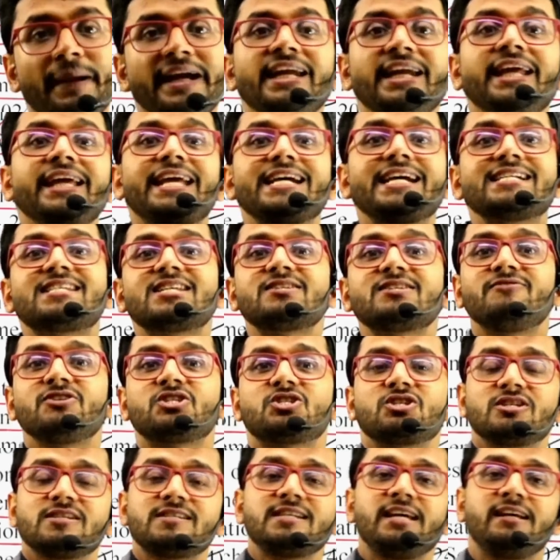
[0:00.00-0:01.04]
pending cases
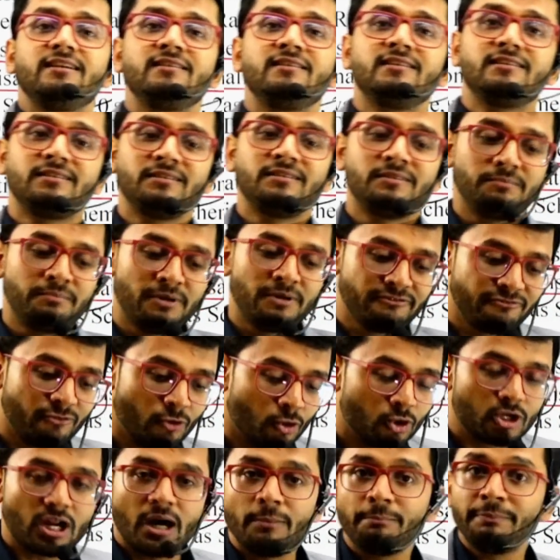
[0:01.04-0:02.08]
which is in
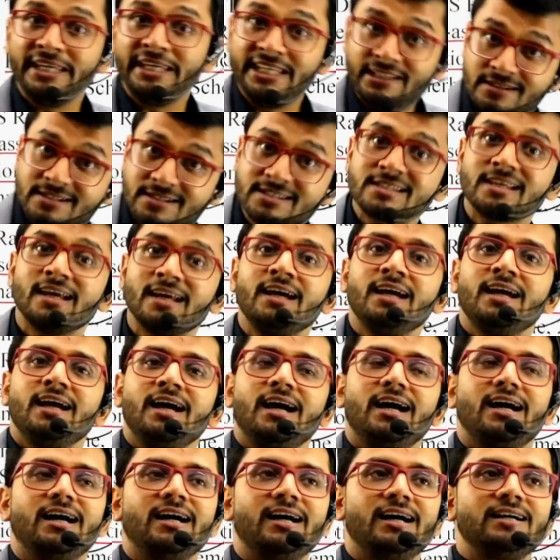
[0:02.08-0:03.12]
before appeals,
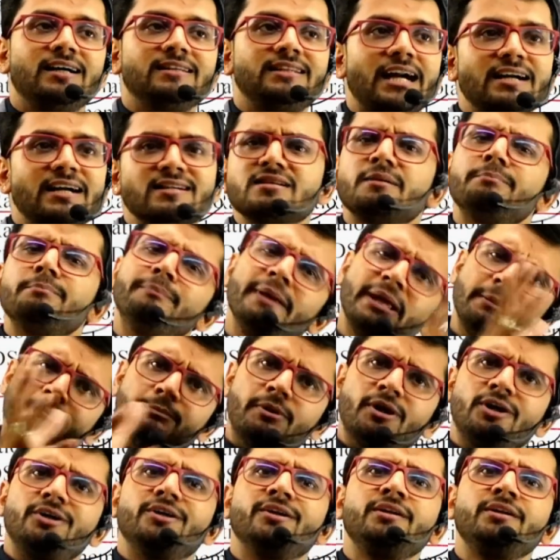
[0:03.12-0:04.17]
that is a
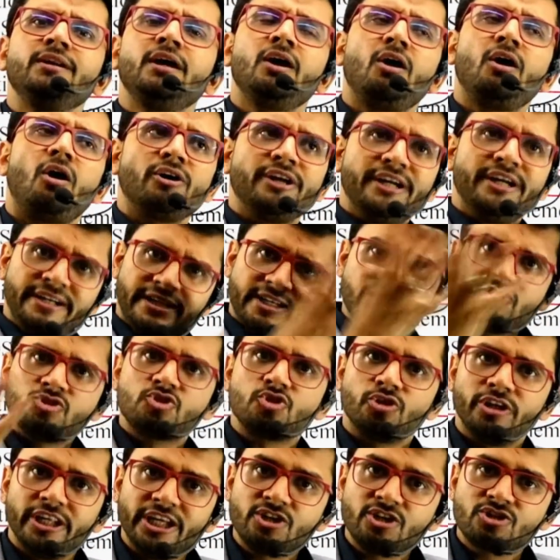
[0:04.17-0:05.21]
big burden on Indian
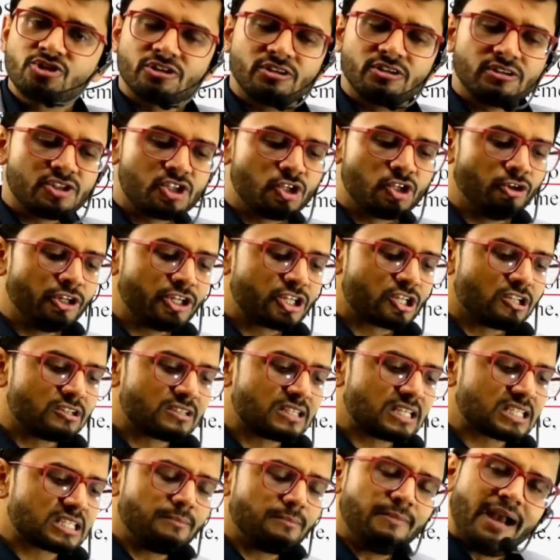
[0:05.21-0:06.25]
judicial
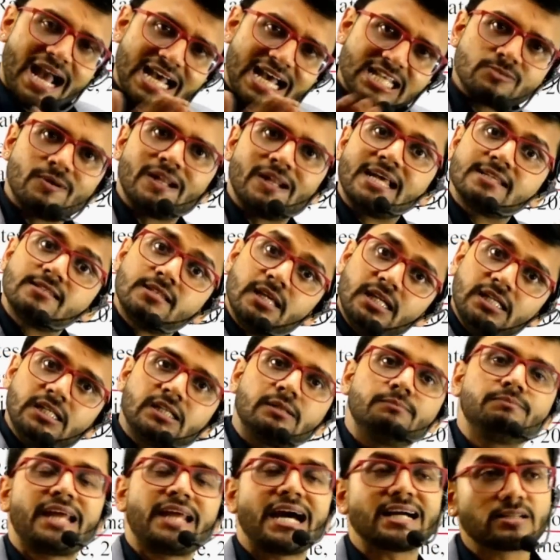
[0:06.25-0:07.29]
system as well as the
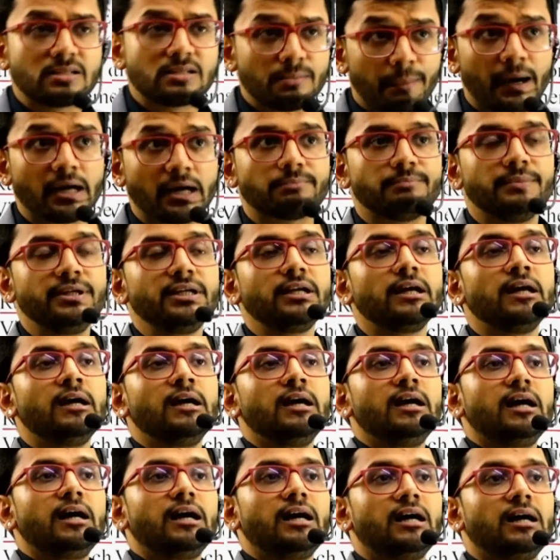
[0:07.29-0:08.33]
income tax department.
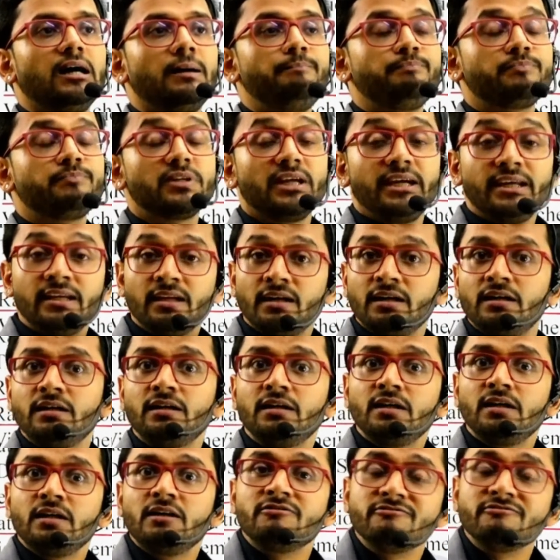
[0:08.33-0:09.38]
In
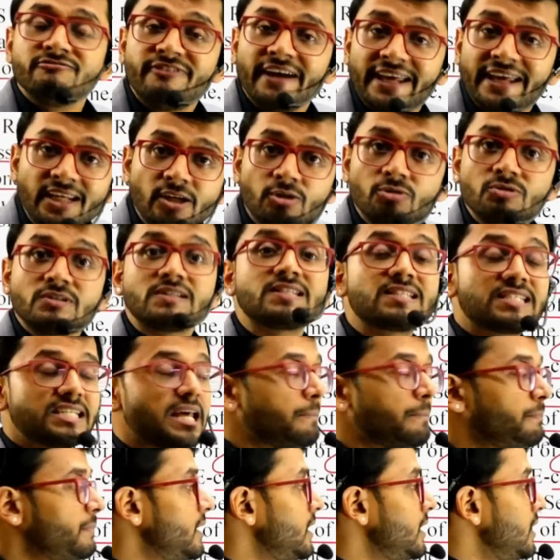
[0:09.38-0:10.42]
a very good
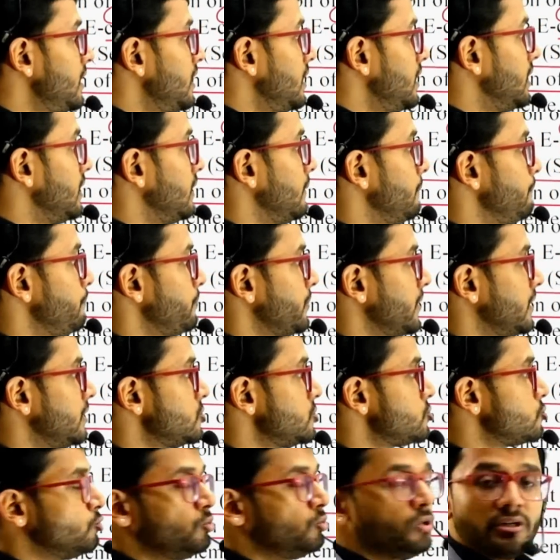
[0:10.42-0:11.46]
step
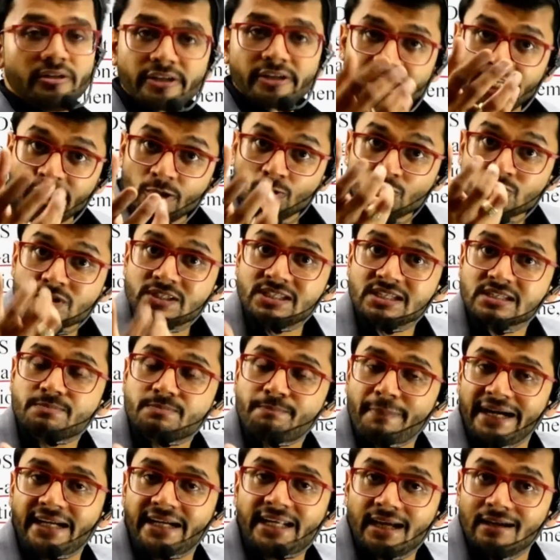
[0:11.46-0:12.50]
to reduce this
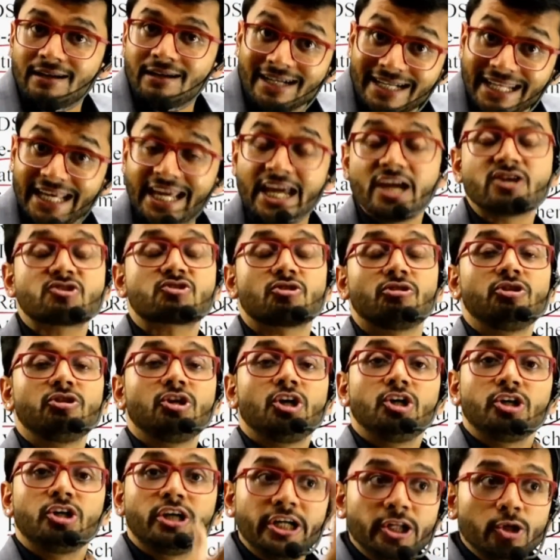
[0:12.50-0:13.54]
pending litigation,
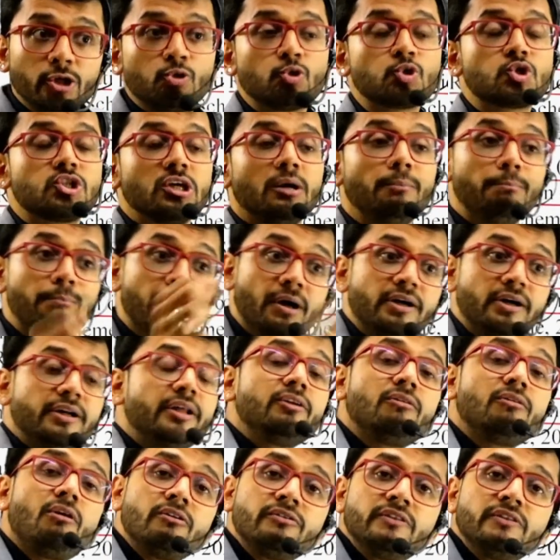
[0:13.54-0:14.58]
reduce the
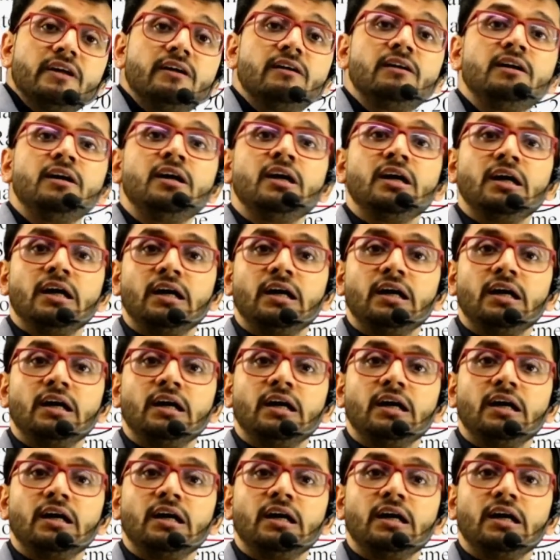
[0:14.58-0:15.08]
burden on the